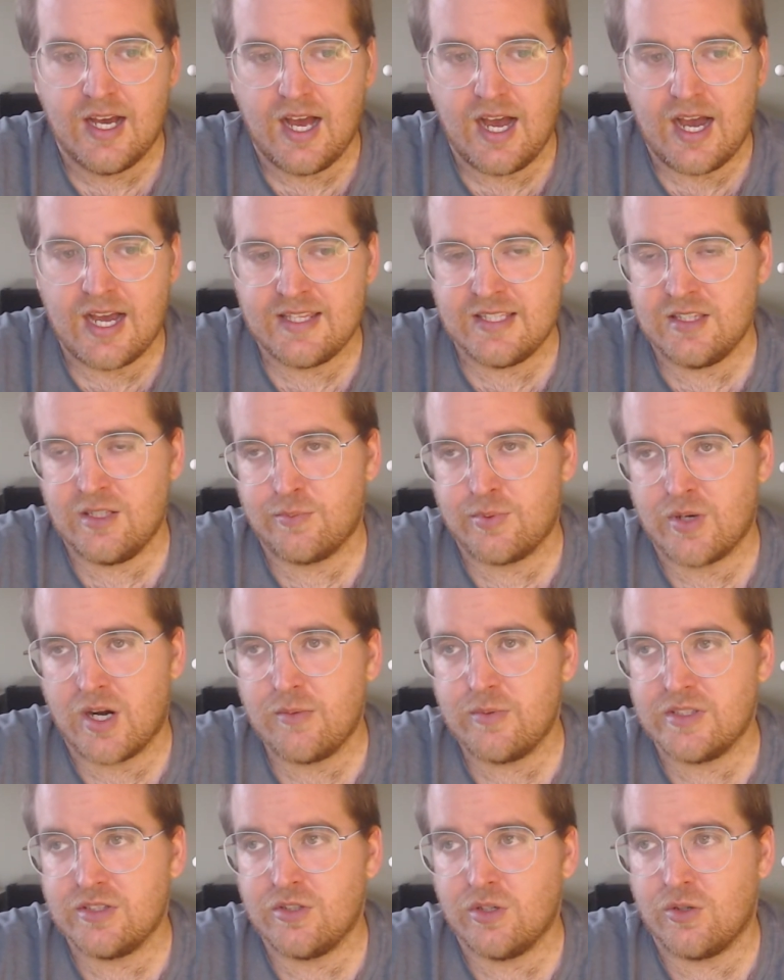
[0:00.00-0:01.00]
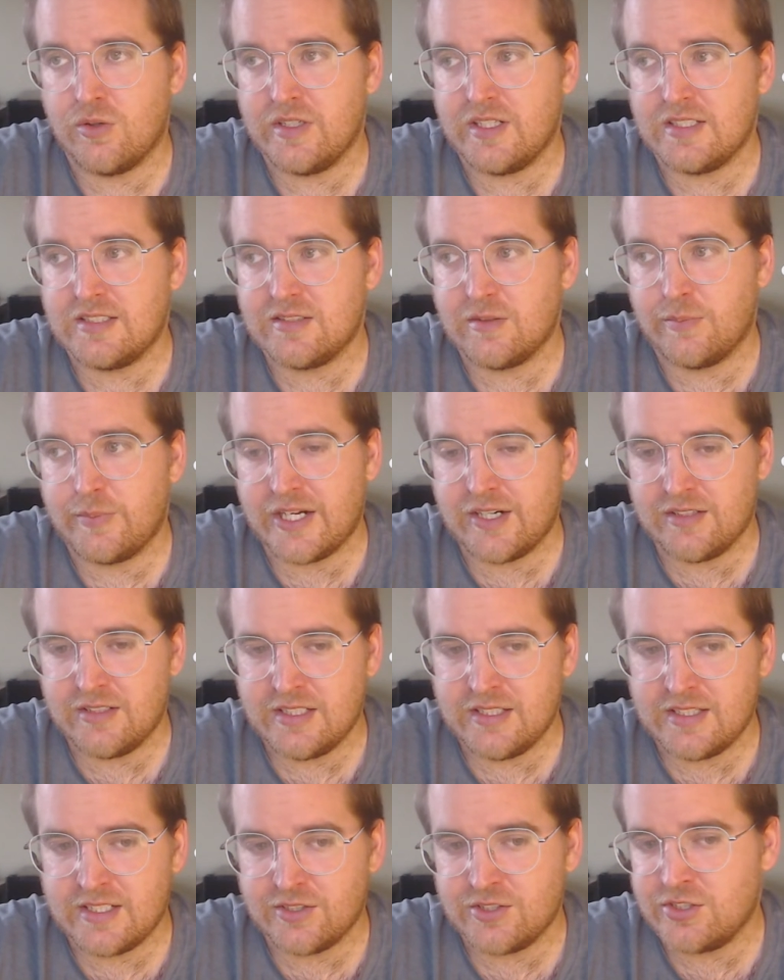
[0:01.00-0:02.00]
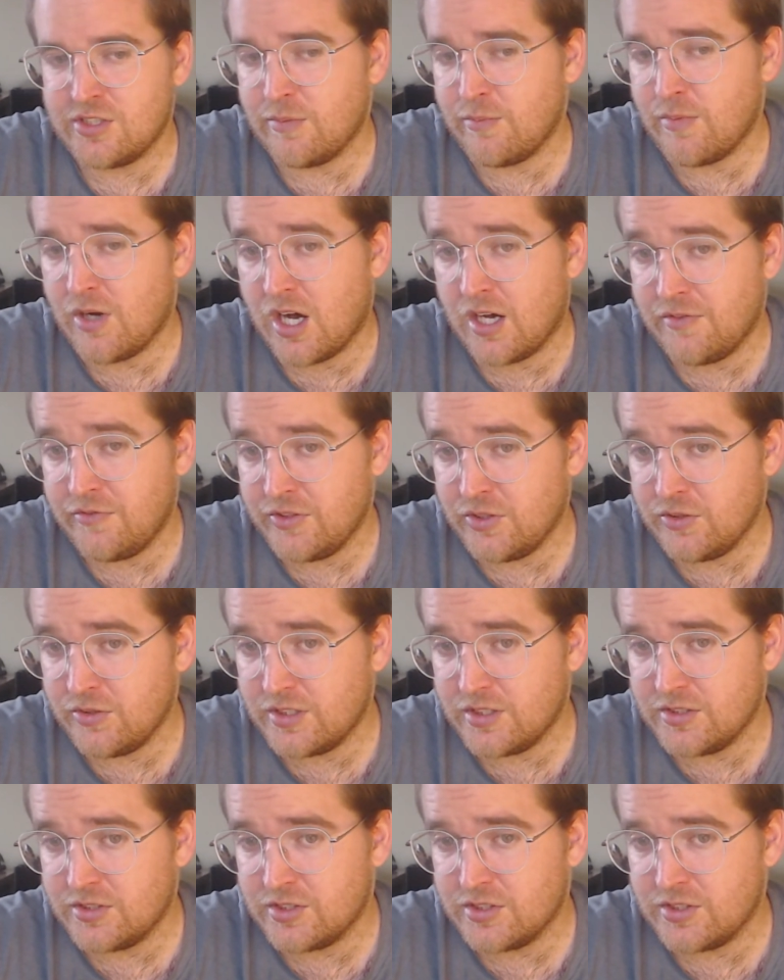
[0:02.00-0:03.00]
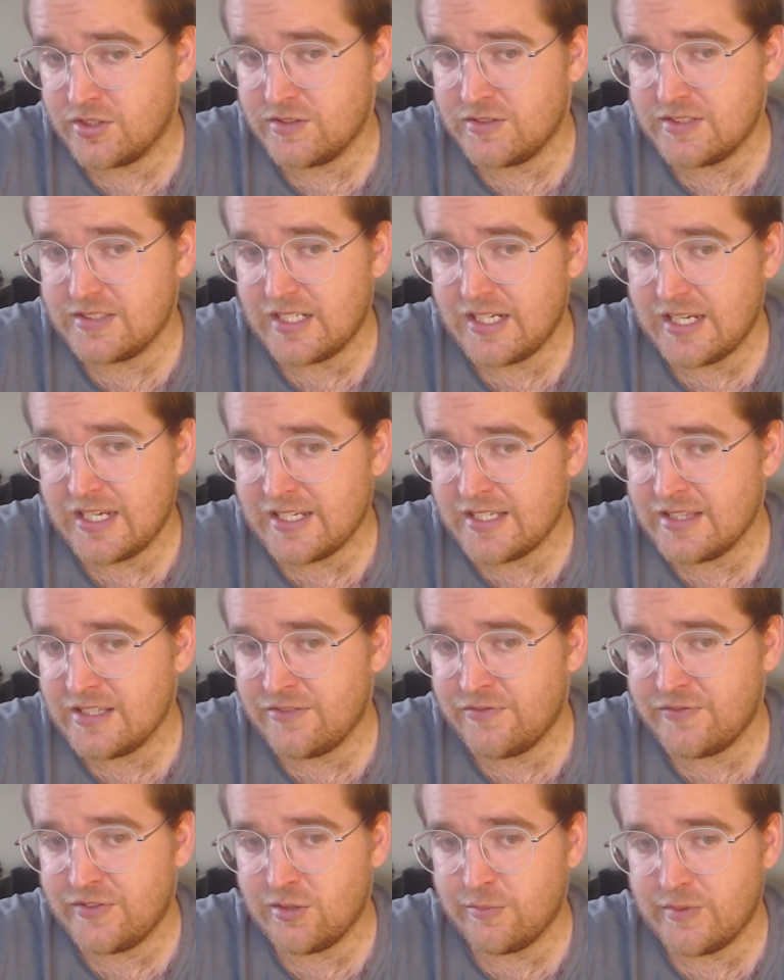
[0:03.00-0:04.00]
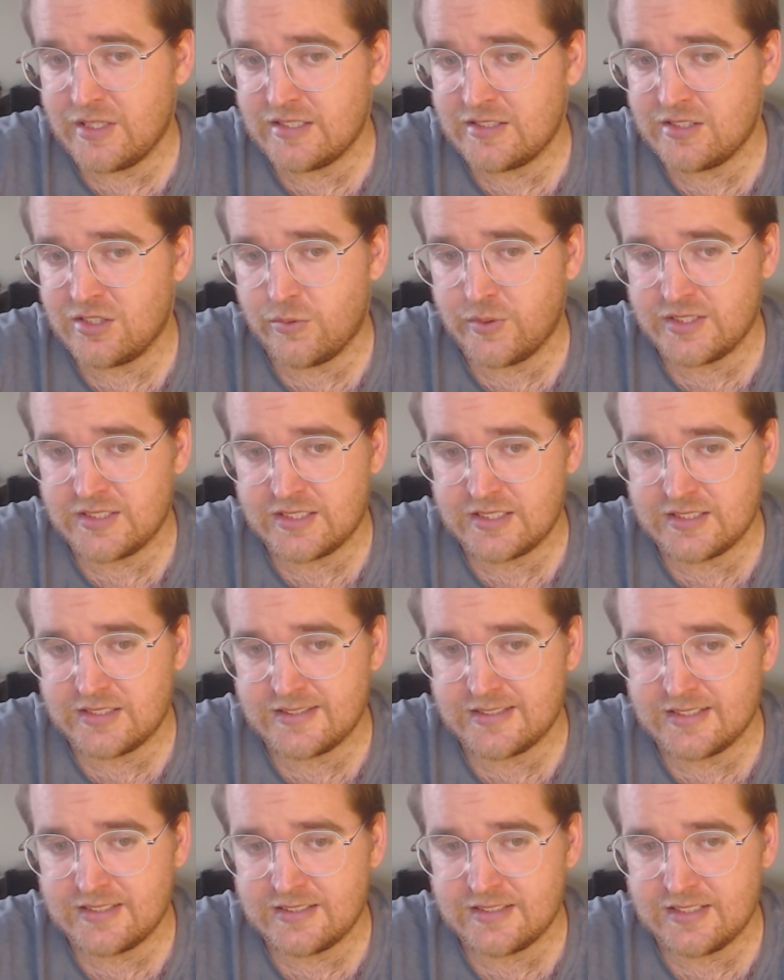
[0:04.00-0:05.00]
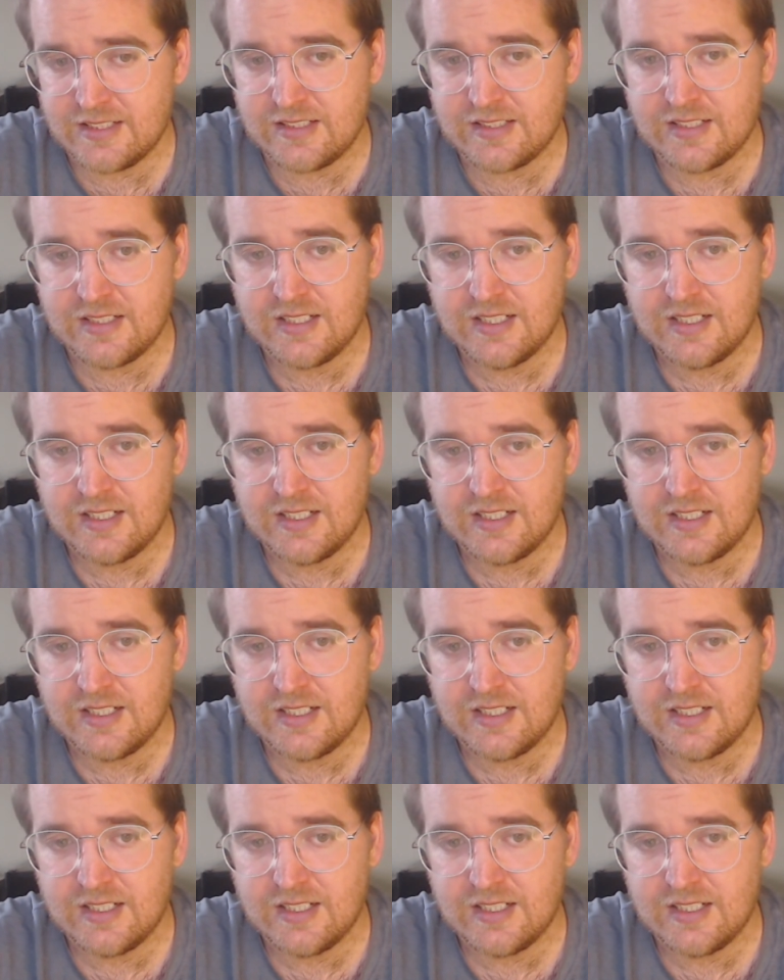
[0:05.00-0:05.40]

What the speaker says: I think the problem with Nolan is apparently there's some off-field concerns and the film isn't always consistent.